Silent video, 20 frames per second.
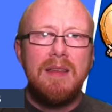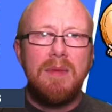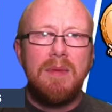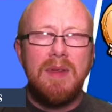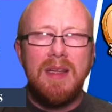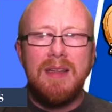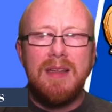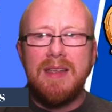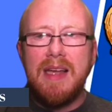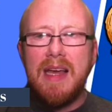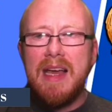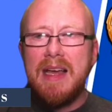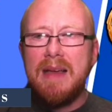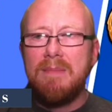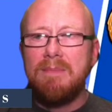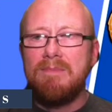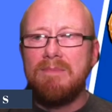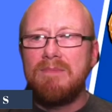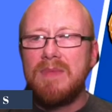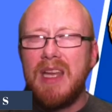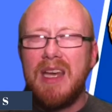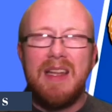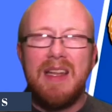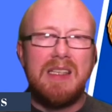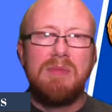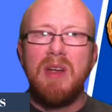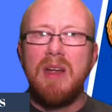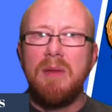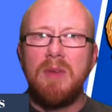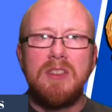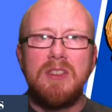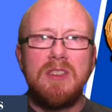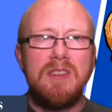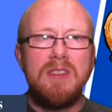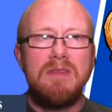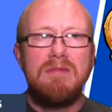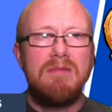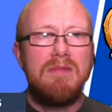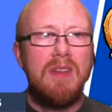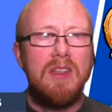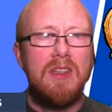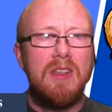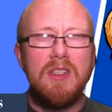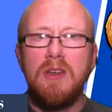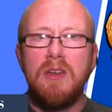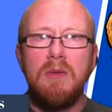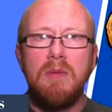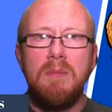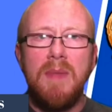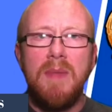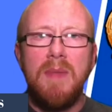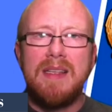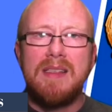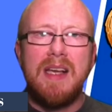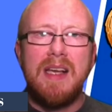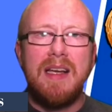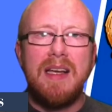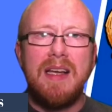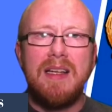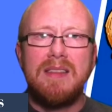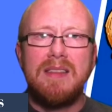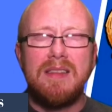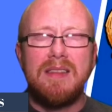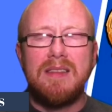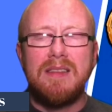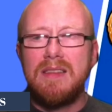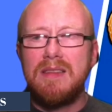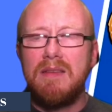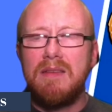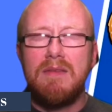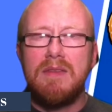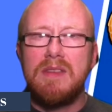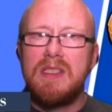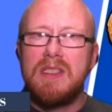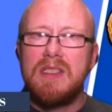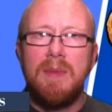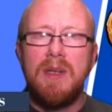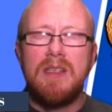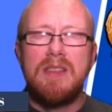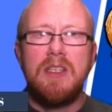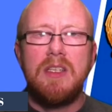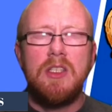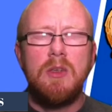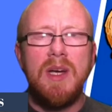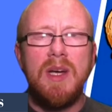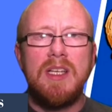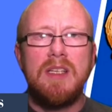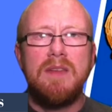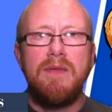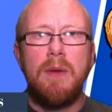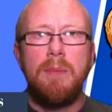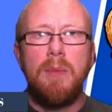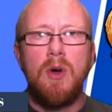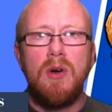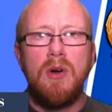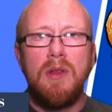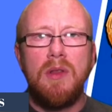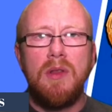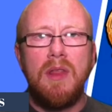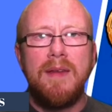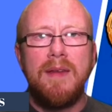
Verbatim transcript: And um, yeah, that's pretty much the two main sites. Similar situation for both.